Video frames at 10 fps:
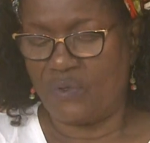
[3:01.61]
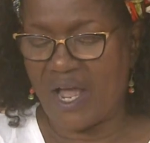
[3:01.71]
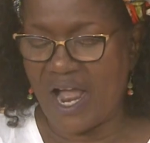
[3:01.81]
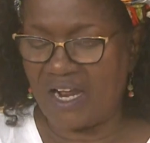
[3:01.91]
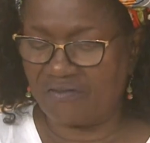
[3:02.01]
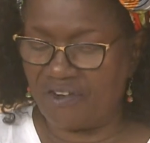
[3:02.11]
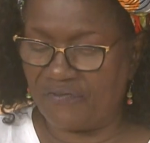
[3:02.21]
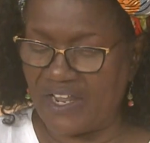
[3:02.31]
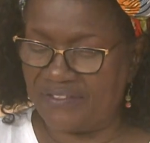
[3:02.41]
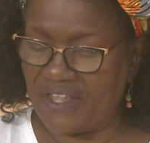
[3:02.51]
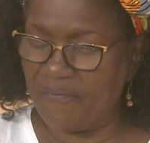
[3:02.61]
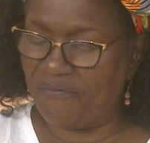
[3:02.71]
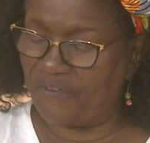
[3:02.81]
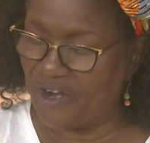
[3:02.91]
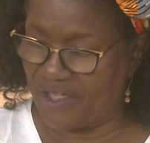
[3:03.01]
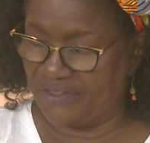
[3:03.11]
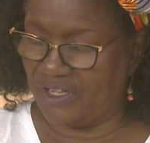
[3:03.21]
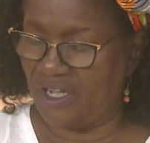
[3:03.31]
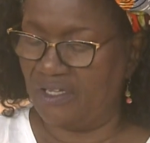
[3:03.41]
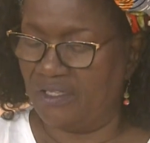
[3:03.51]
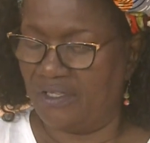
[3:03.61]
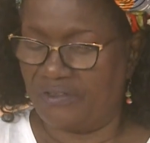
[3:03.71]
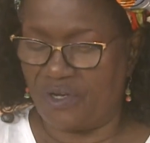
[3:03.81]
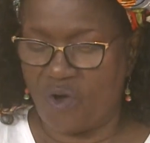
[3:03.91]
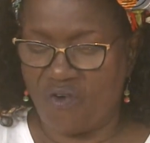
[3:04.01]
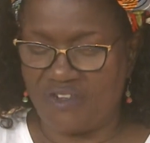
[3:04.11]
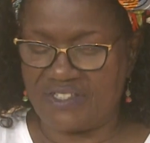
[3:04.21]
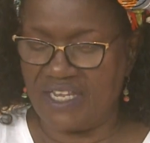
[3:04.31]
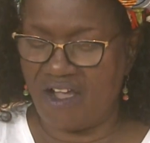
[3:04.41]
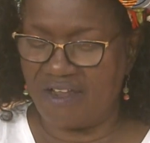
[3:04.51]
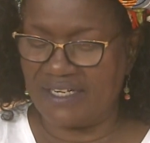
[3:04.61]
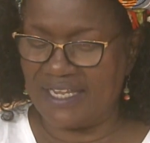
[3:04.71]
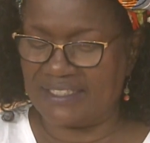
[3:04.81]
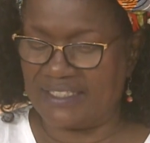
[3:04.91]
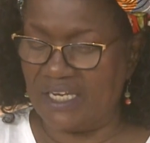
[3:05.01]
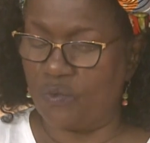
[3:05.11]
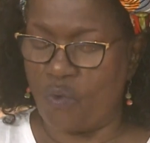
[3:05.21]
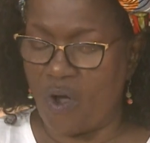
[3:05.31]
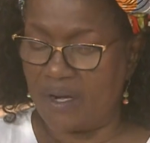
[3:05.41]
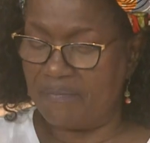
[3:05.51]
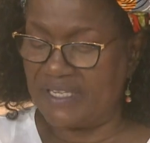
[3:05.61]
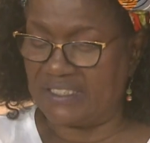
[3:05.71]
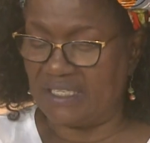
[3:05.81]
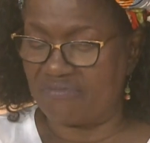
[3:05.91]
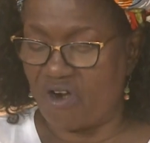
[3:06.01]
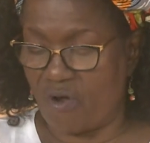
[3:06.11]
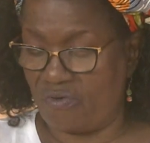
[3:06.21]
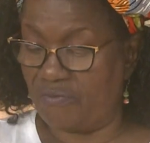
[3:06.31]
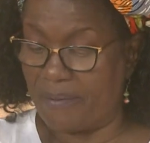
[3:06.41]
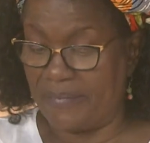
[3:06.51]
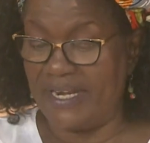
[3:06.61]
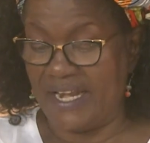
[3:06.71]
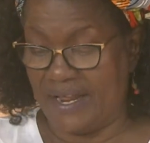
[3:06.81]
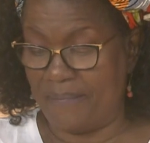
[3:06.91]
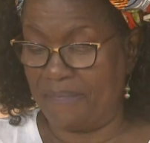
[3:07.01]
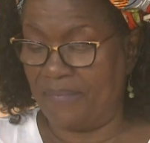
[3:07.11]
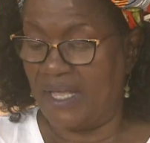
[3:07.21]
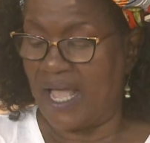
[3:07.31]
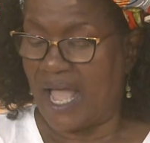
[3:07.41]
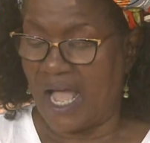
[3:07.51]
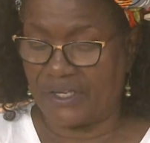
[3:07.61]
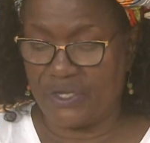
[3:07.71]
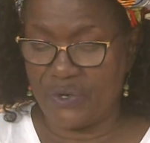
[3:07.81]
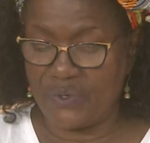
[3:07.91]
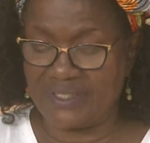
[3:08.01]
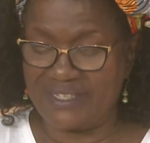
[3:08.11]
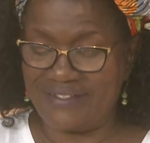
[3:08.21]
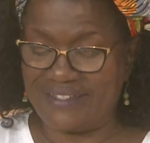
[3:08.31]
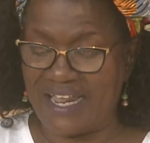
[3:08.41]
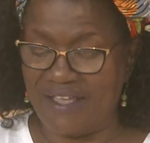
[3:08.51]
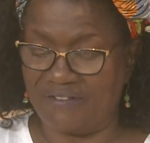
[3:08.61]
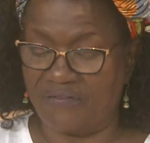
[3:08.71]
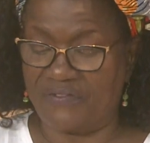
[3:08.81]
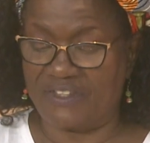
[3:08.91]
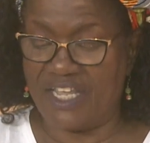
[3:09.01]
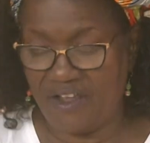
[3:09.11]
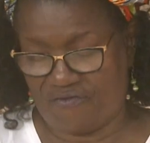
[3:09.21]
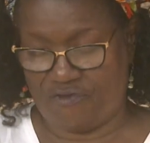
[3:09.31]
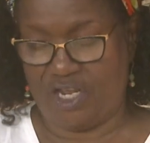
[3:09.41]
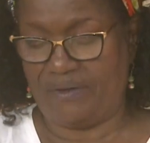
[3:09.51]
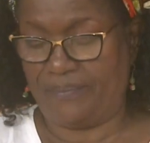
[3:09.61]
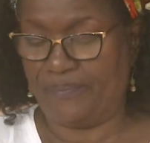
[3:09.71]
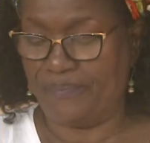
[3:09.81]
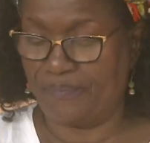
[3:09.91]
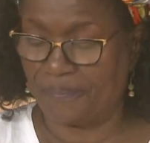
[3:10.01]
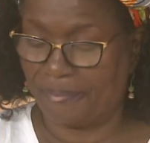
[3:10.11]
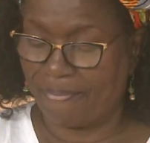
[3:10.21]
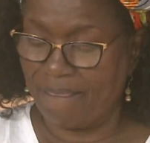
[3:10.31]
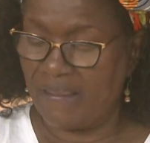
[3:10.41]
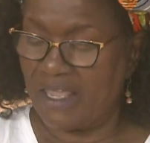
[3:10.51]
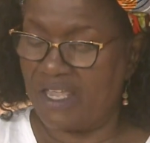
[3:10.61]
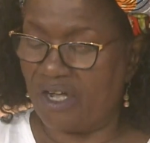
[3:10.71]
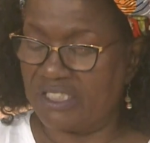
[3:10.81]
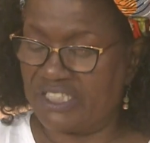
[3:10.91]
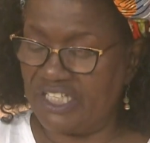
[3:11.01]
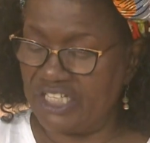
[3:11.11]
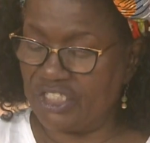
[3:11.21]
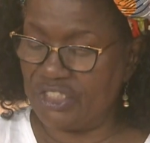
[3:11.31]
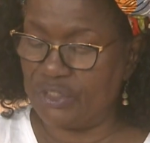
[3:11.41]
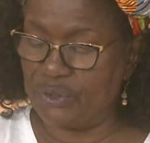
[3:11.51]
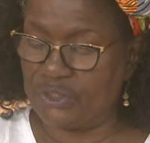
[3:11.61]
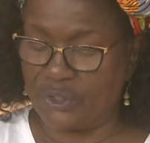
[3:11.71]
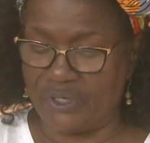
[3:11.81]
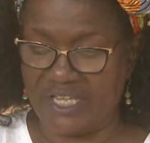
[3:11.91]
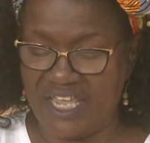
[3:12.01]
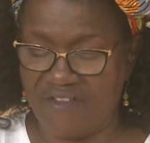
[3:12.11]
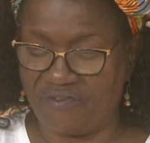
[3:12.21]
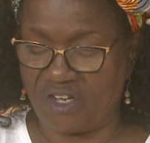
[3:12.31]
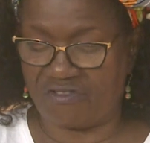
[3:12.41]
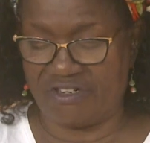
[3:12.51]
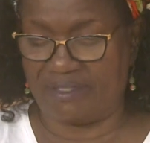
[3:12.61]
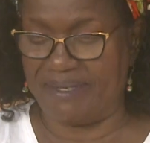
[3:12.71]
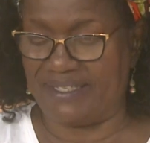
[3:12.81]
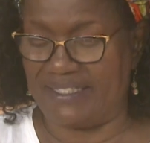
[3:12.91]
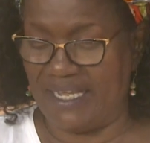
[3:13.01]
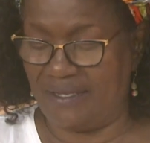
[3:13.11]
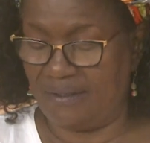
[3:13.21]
aggravate them further, the overseer on the estate, one Mr. Brown, remember the name, accused his slaves of thievery. He continued to do so even on Christmas Day.